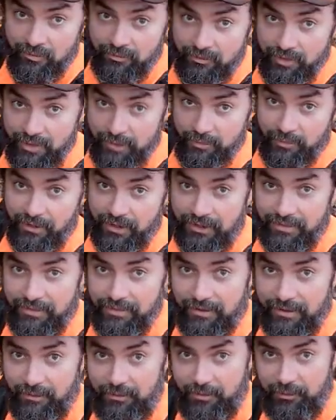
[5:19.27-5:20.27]
right where I
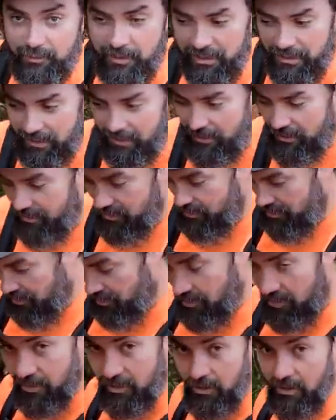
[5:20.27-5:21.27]
thought it would be,
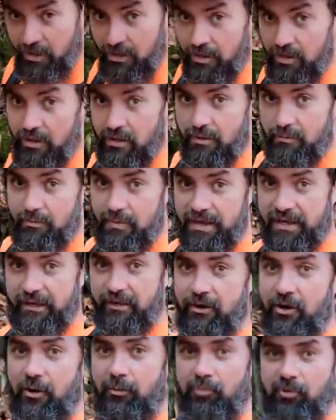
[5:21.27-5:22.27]

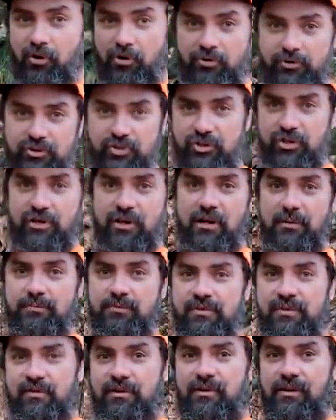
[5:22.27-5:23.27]
making our approach up
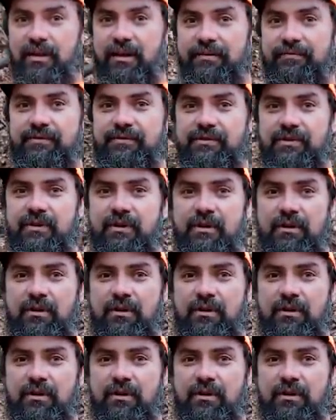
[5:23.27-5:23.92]
to the cliffs.